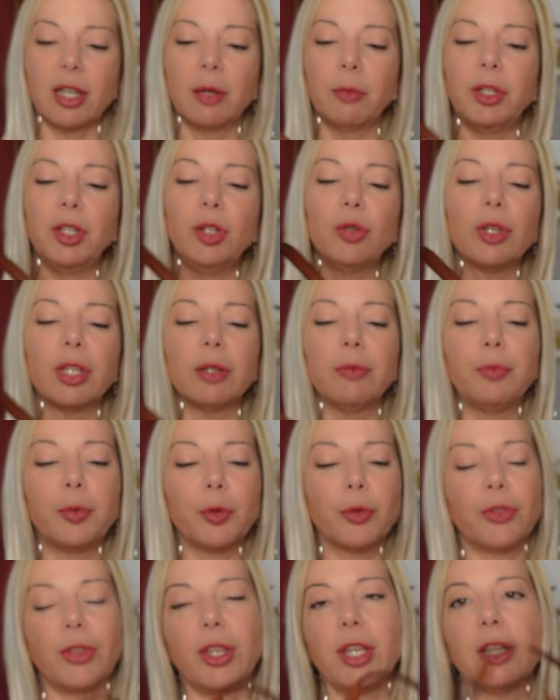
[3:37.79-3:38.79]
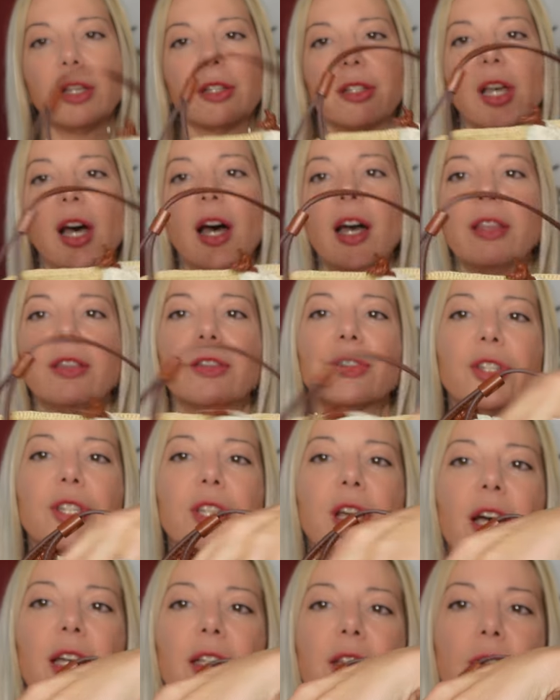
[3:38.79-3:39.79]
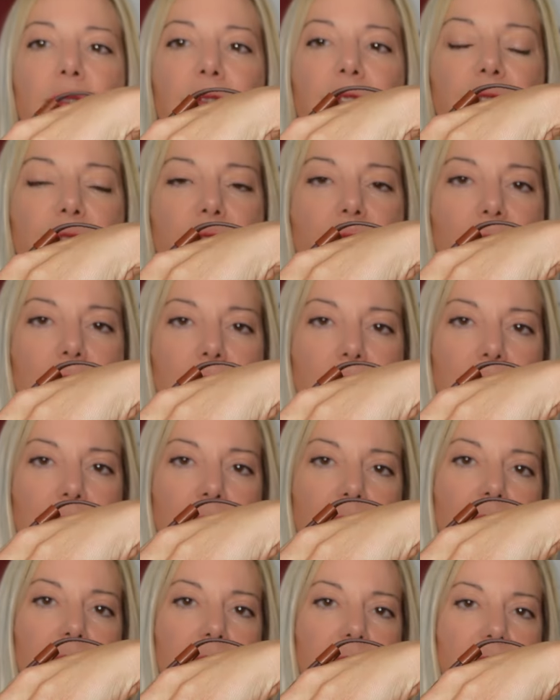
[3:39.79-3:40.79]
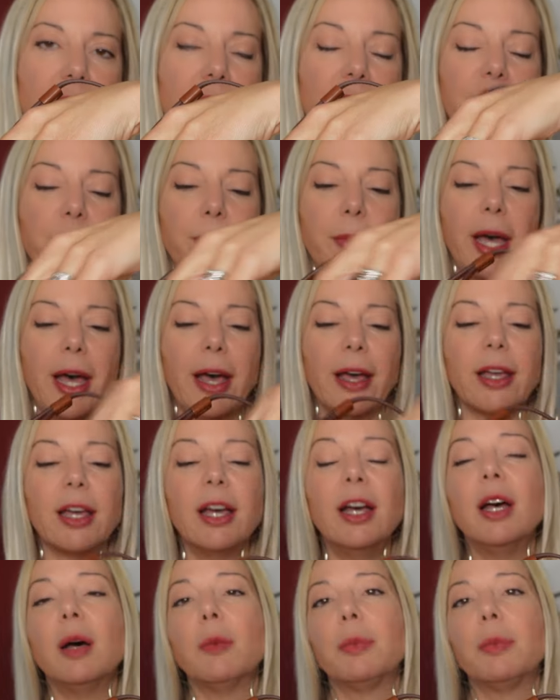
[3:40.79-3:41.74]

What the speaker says: I mean, you can put things either side of this cotton inside bag,